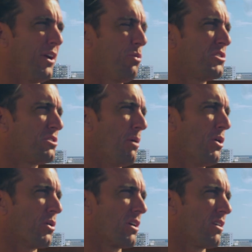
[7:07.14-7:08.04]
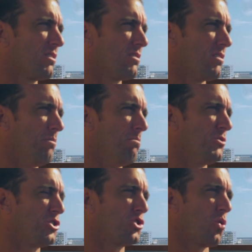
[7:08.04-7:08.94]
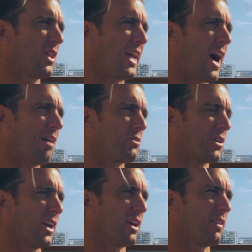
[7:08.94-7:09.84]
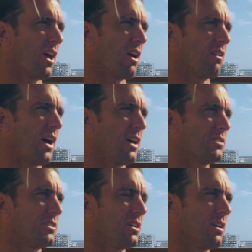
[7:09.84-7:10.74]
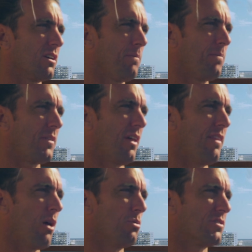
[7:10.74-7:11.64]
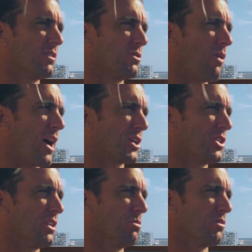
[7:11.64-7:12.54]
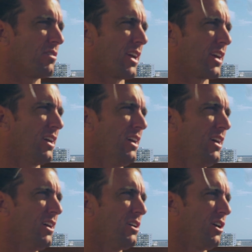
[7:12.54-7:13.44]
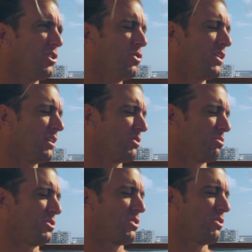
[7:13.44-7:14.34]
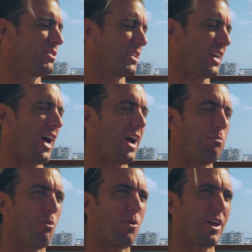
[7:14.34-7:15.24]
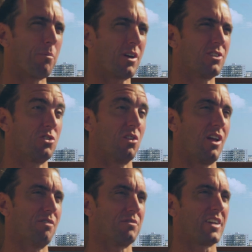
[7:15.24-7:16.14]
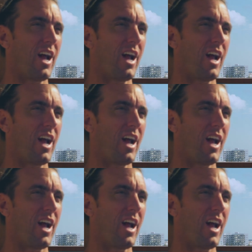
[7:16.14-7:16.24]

think we spoke shortly after King of the Air last year, and that was the direction. It was like, you need to return to kiteboarding because you love to